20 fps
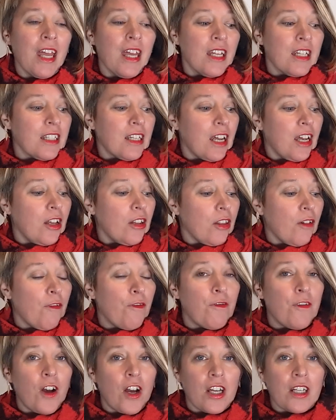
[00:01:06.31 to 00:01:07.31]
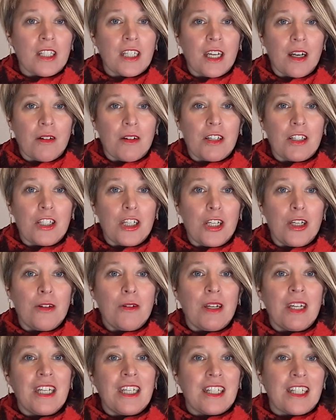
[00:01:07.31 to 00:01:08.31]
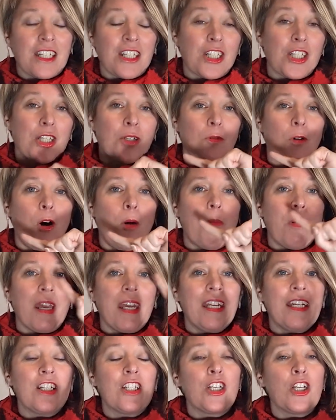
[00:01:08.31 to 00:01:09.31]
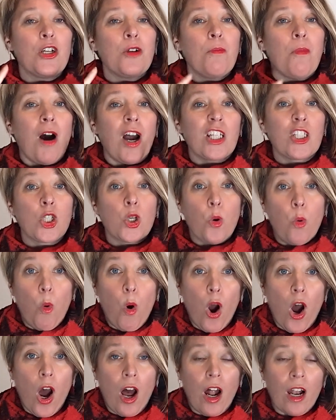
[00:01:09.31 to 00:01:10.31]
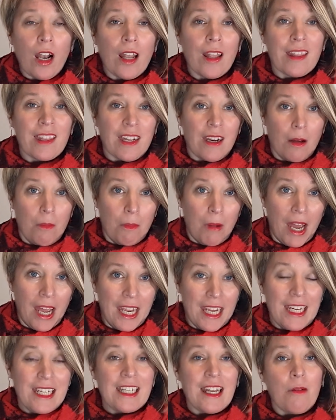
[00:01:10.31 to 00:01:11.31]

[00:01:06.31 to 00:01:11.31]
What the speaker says: So the first thing I'm going to do is swap into my toile that I made,